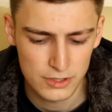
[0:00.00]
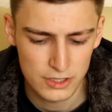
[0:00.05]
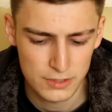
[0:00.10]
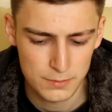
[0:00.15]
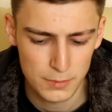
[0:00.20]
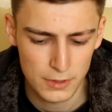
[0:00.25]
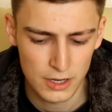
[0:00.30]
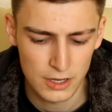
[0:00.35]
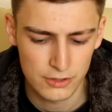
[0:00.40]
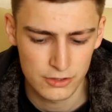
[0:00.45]

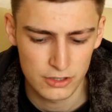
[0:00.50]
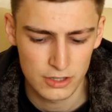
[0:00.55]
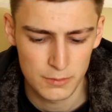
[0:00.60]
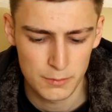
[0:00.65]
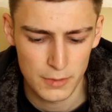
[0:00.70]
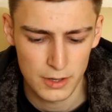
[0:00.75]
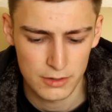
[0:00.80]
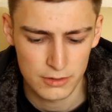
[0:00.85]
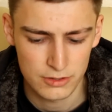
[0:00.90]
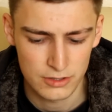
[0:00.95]
inspired you the
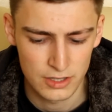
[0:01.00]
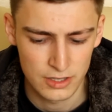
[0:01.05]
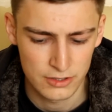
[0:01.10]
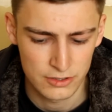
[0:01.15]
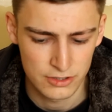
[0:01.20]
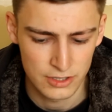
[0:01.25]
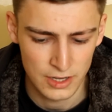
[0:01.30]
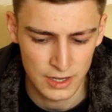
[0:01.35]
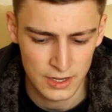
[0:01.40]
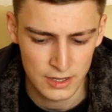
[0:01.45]
most
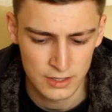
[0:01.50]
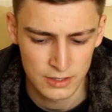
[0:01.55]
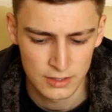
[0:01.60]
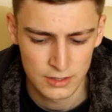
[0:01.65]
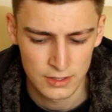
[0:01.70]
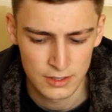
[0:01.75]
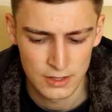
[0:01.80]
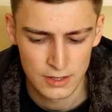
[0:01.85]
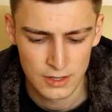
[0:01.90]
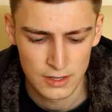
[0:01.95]
this year?
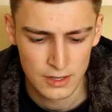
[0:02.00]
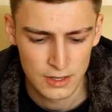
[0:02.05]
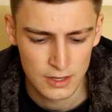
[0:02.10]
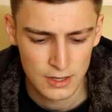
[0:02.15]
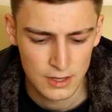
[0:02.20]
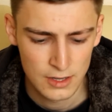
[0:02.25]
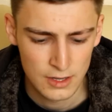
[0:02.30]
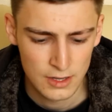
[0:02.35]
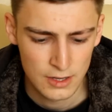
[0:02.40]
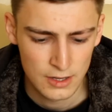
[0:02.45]

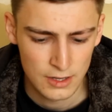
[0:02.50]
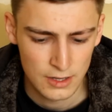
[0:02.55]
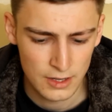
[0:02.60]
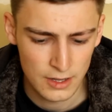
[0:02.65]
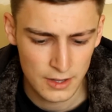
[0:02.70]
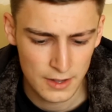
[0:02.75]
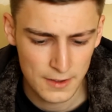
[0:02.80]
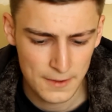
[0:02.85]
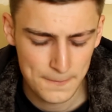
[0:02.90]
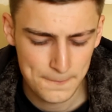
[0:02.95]

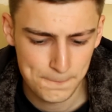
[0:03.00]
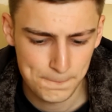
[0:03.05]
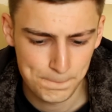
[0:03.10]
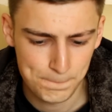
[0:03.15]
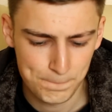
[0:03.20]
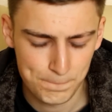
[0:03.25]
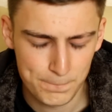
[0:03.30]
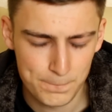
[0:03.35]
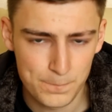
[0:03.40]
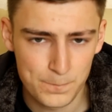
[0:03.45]

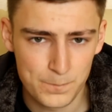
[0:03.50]
I'd